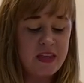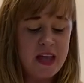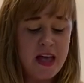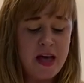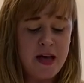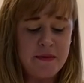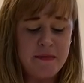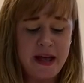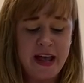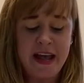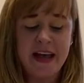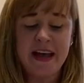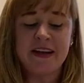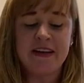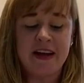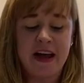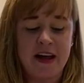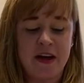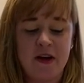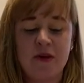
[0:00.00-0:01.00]
Um,
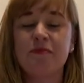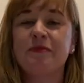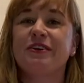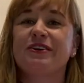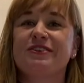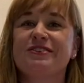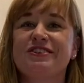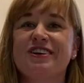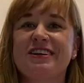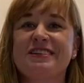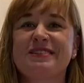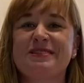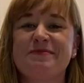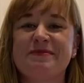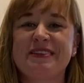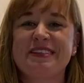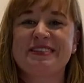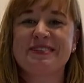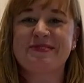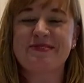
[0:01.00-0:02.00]
and I hope that you'll try some
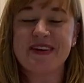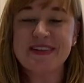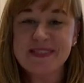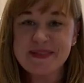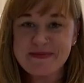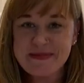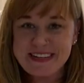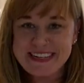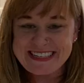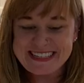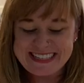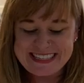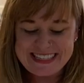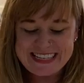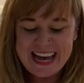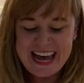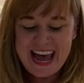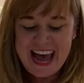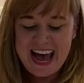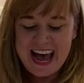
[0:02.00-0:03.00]
of these recipes
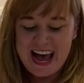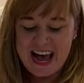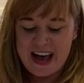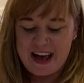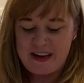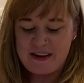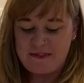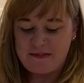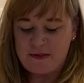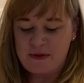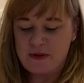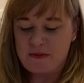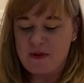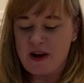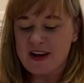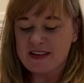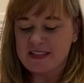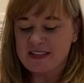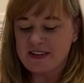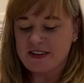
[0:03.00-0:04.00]
uh, for
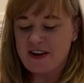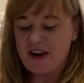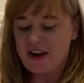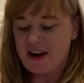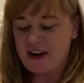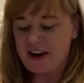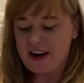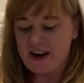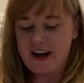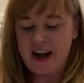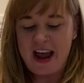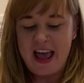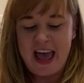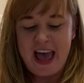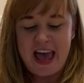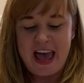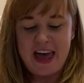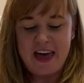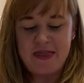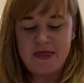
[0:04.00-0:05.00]
Rosalynn Carter
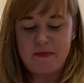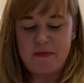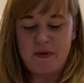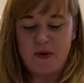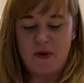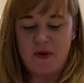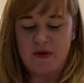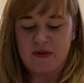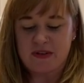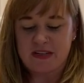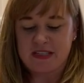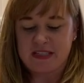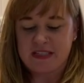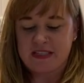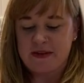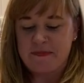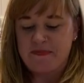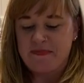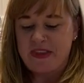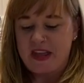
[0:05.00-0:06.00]
and the
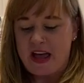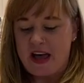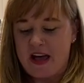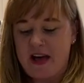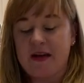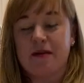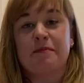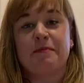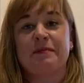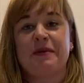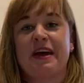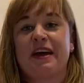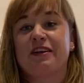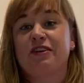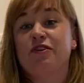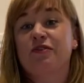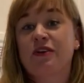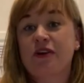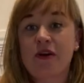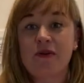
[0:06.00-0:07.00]
Polks. Um,
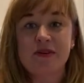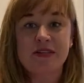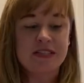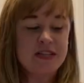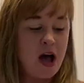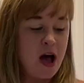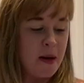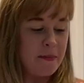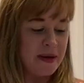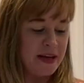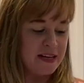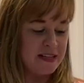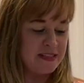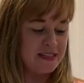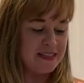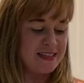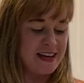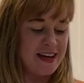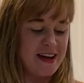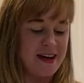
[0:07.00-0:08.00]
and you can always
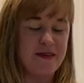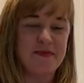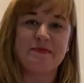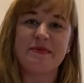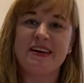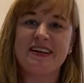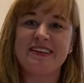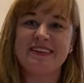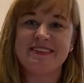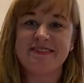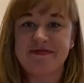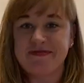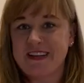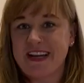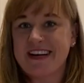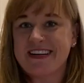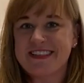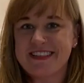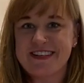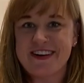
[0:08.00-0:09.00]
comment um, and
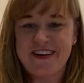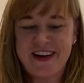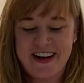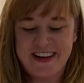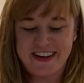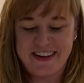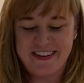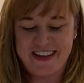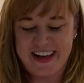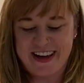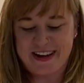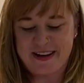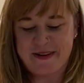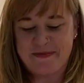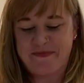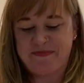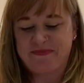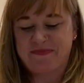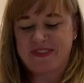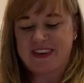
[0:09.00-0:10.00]
let us know how you like
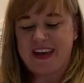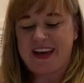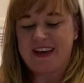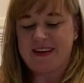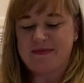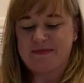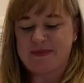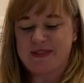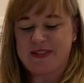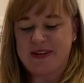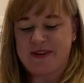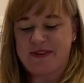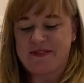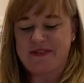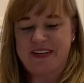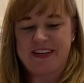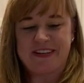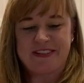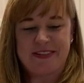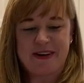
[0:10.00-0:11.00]
them. Um, so
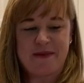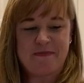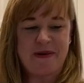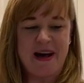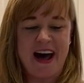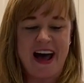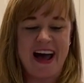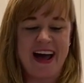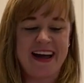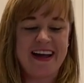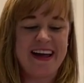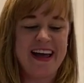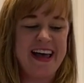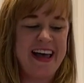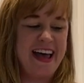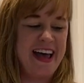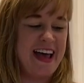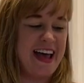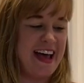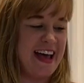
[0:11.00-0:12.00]
here's our pie
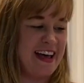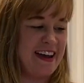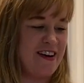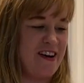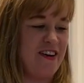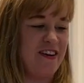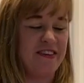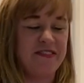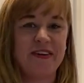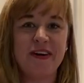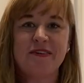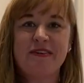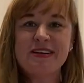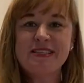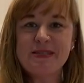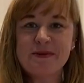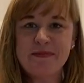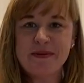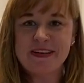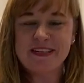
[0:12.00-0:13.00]
and all of our
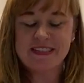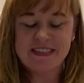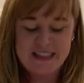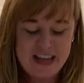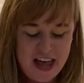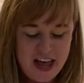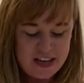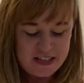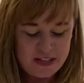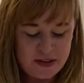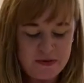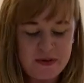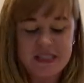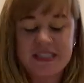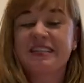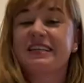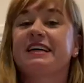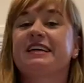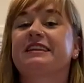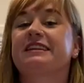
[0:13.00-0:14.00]
recipes. So
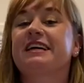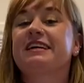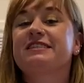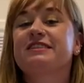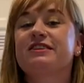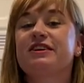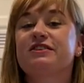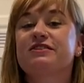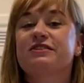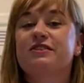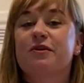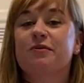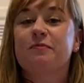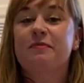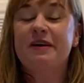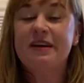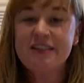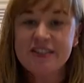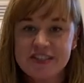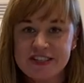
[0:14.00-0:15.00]
once again, thanks y'all so
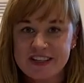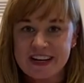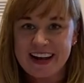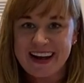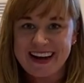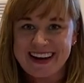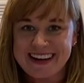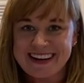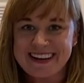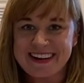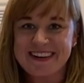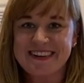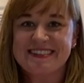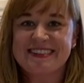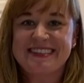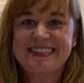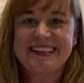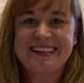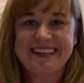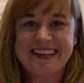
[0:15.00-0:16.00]
much and I'll
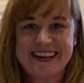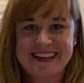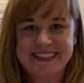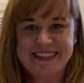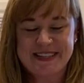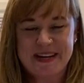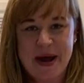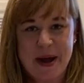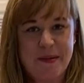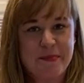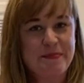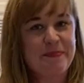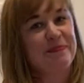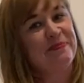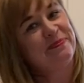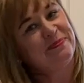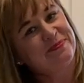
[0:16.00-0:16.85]
see you next time.